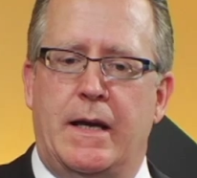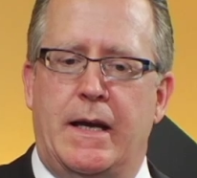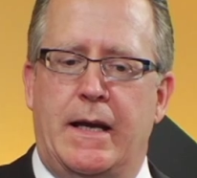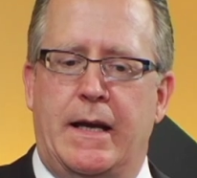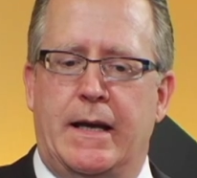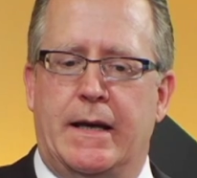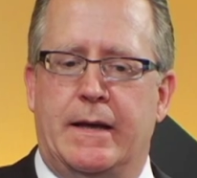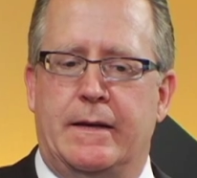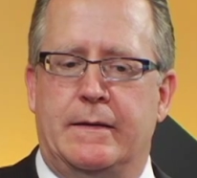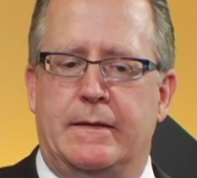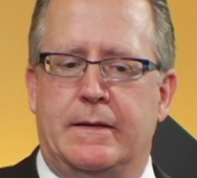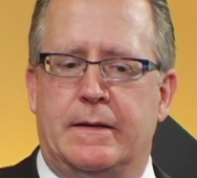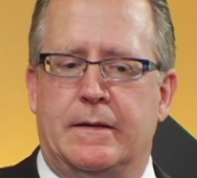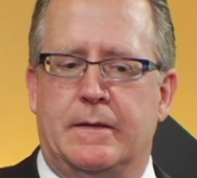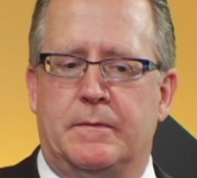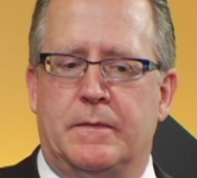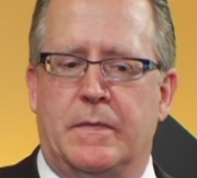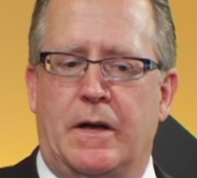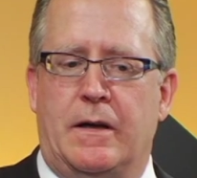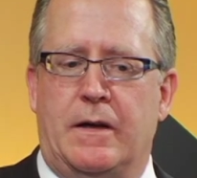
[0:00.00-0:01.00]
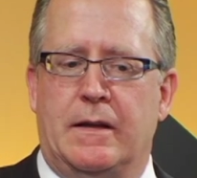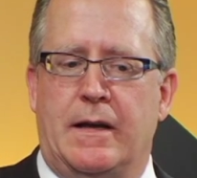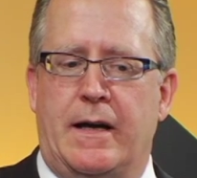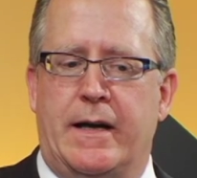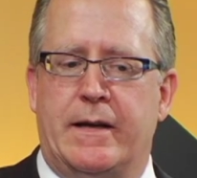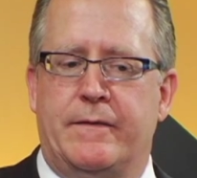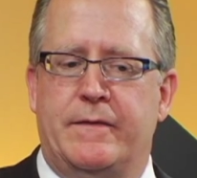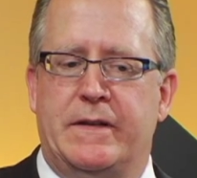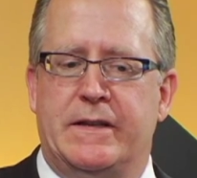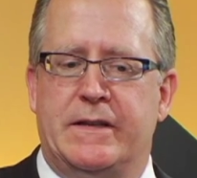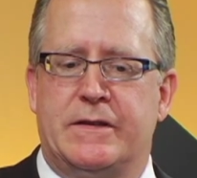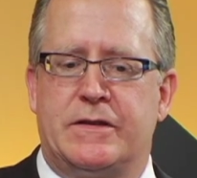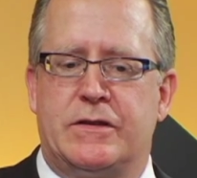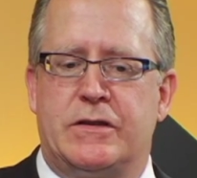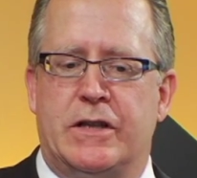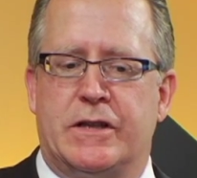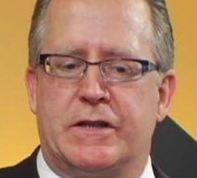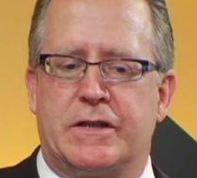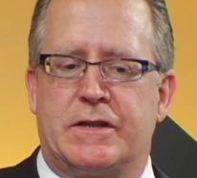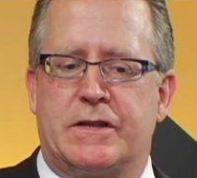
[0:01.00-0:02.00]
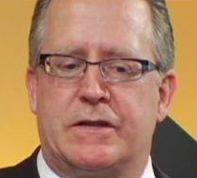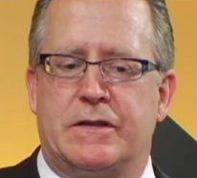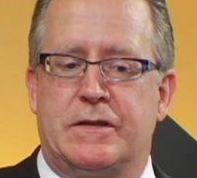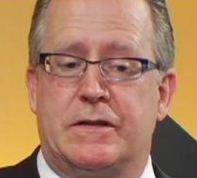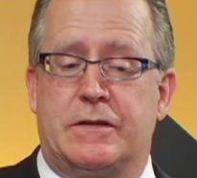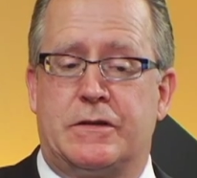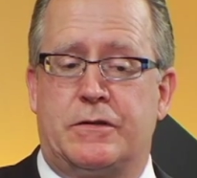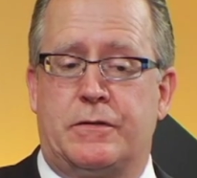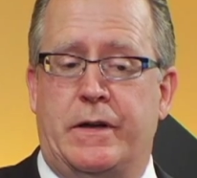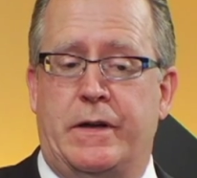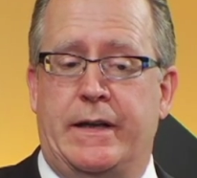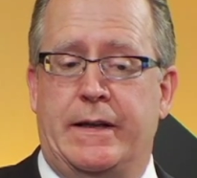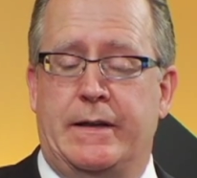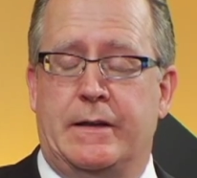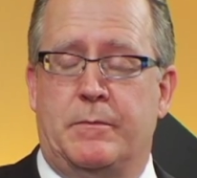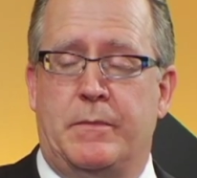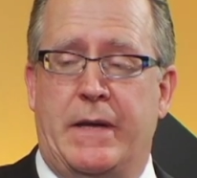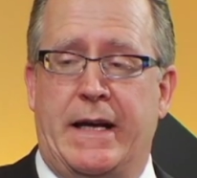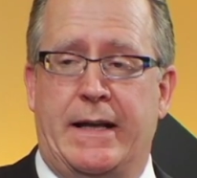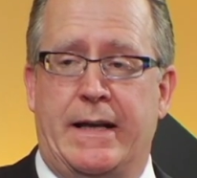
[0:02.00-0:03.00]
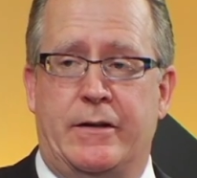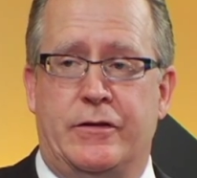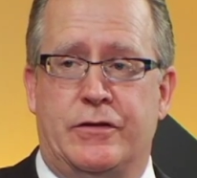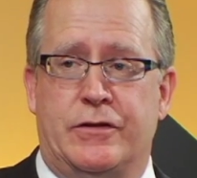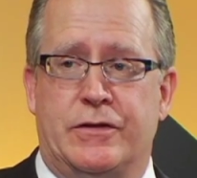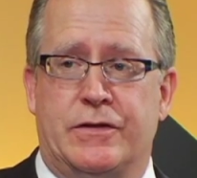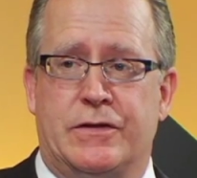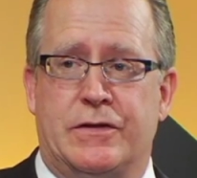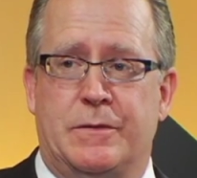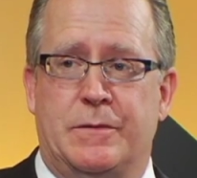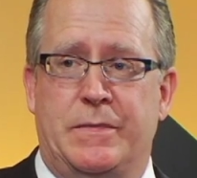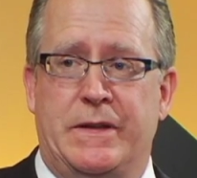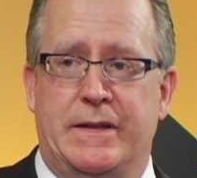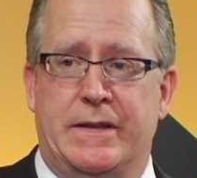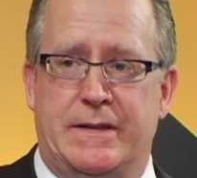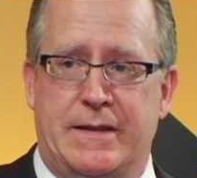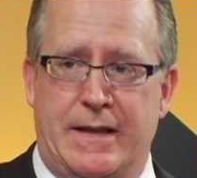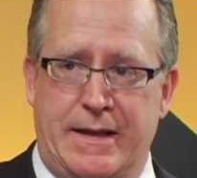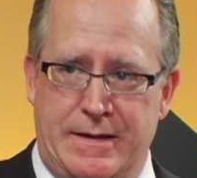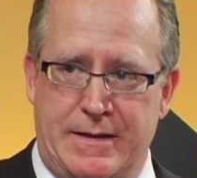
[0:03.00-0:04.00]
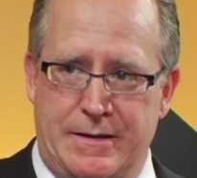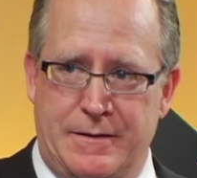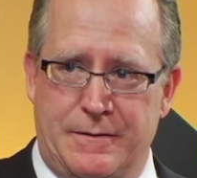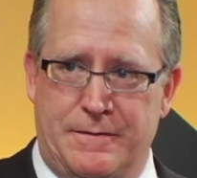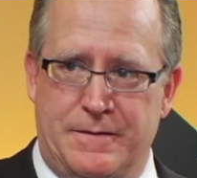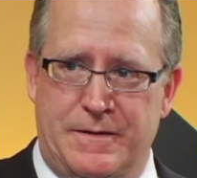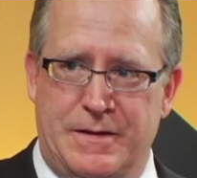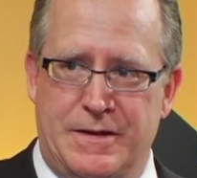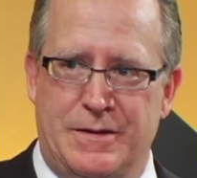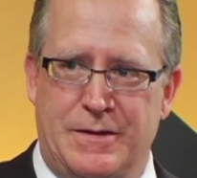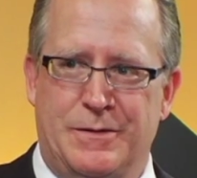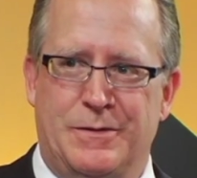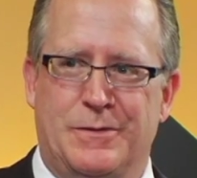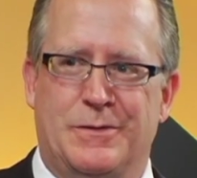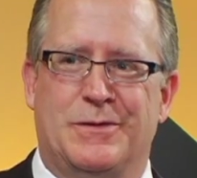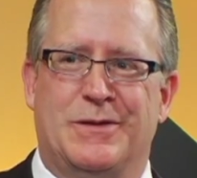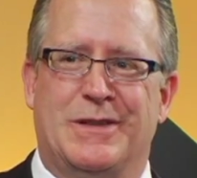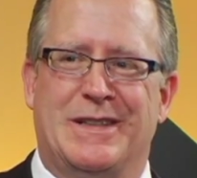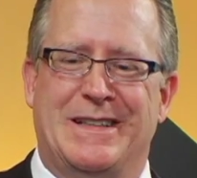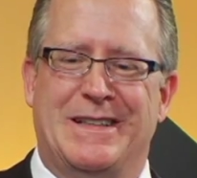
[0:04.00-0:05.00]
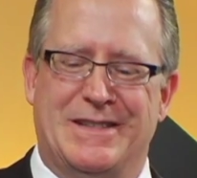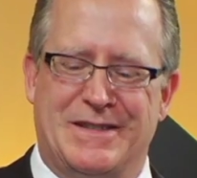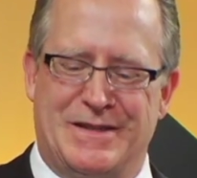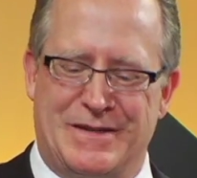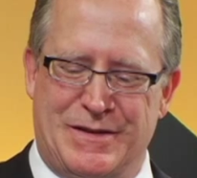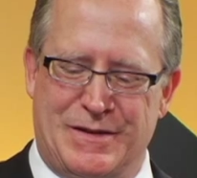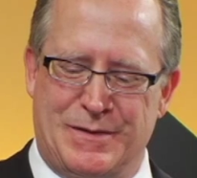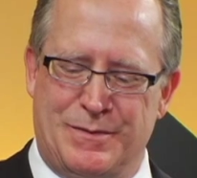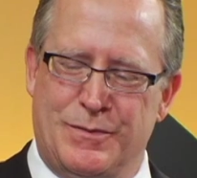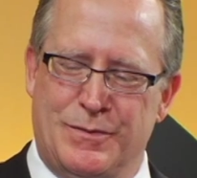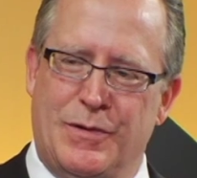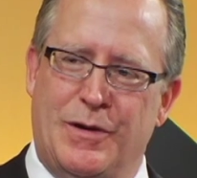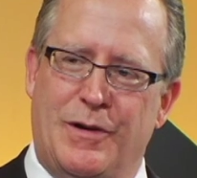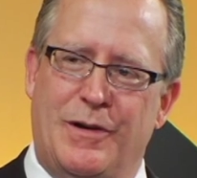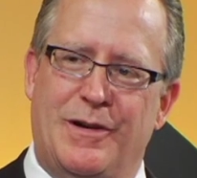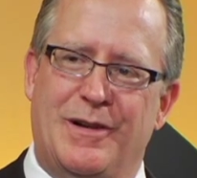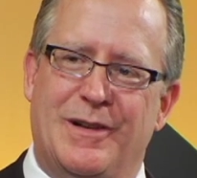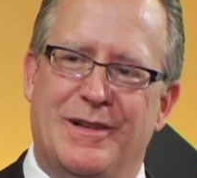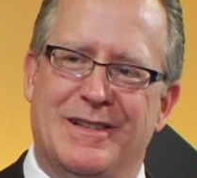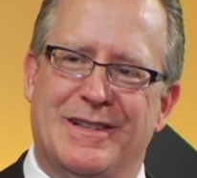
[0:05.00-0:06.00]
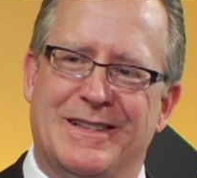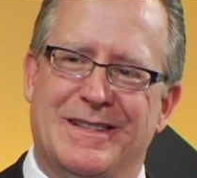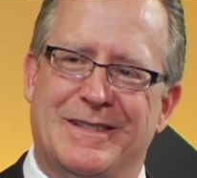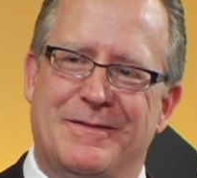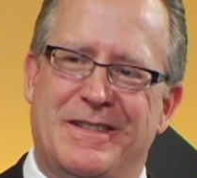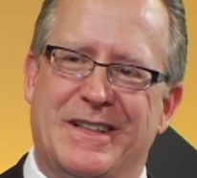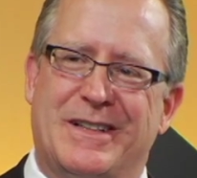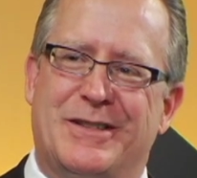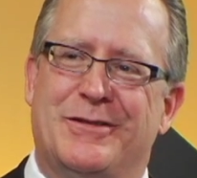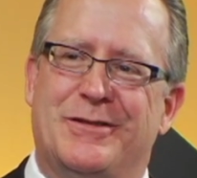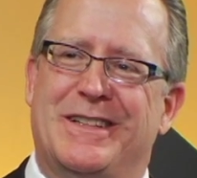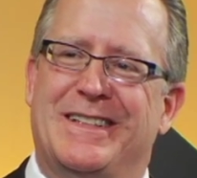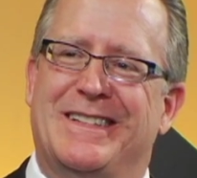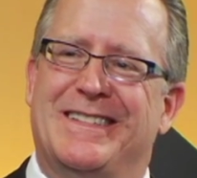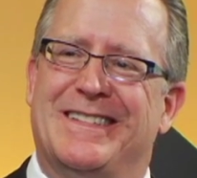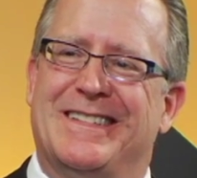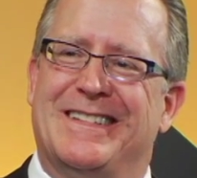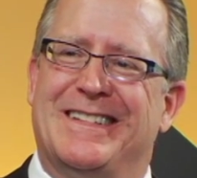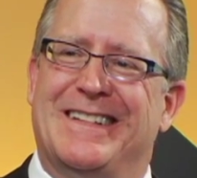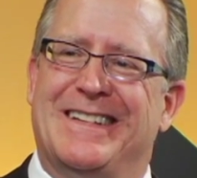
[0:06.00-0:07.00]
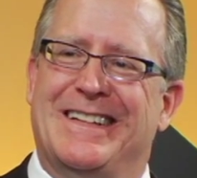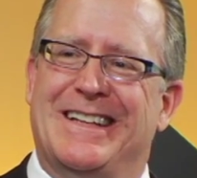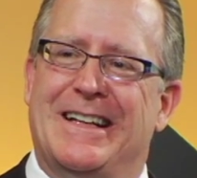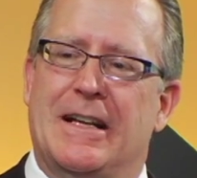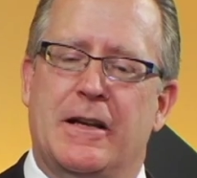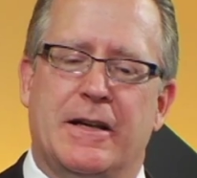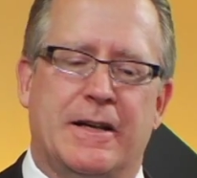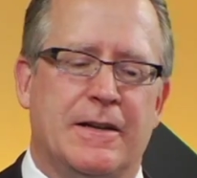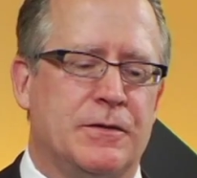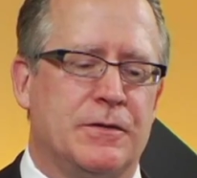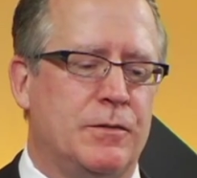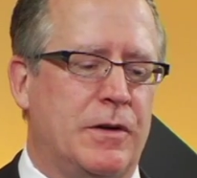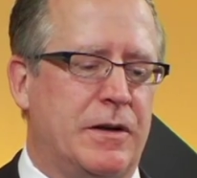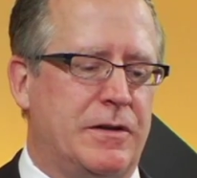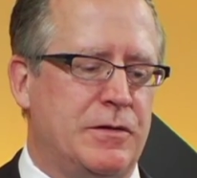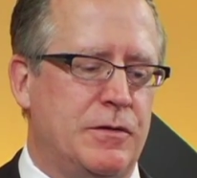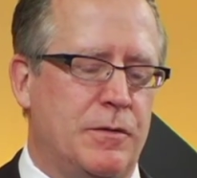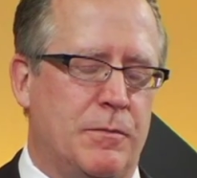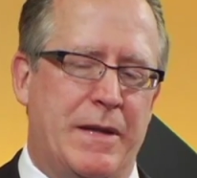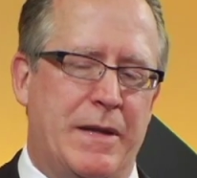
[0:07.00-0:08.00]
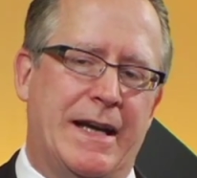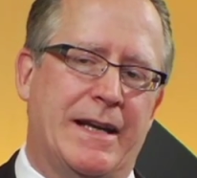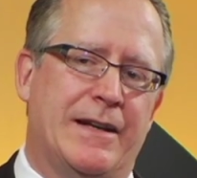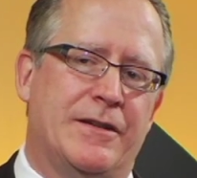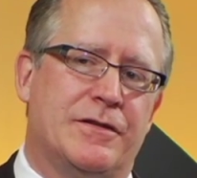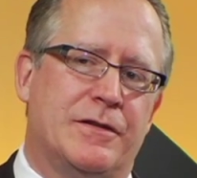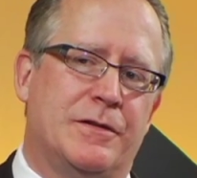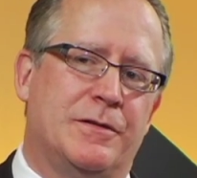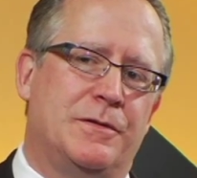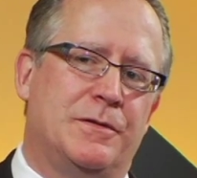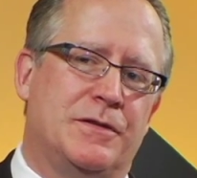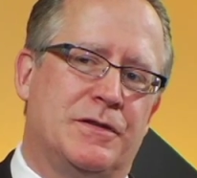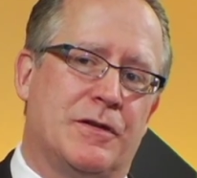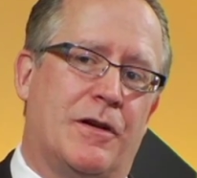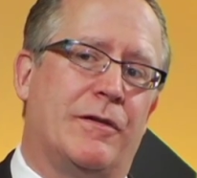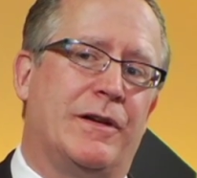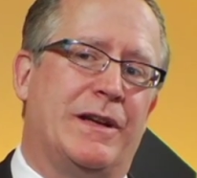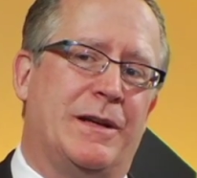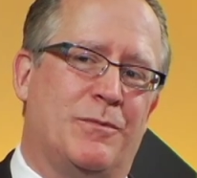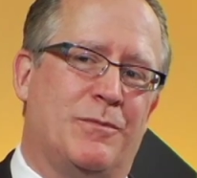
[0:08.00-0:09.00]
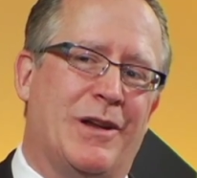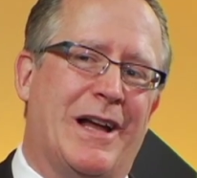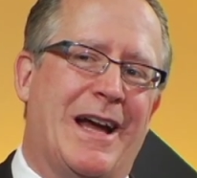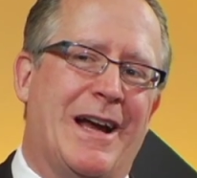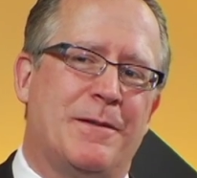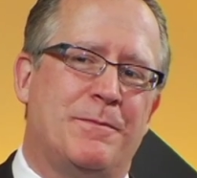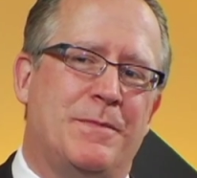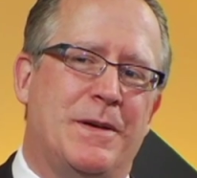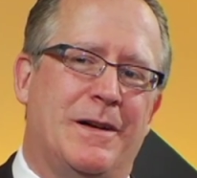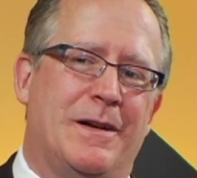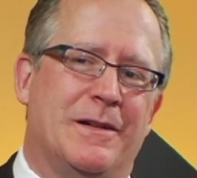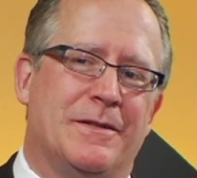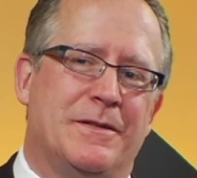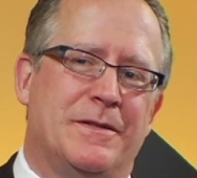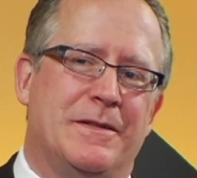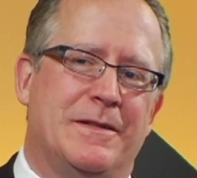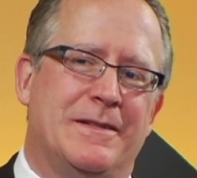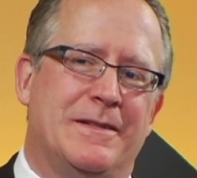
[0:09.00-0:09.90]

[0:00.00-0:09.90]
And a lot of it is just training the managers to be attentive to these small victories. Because what to a manager who's already a black belt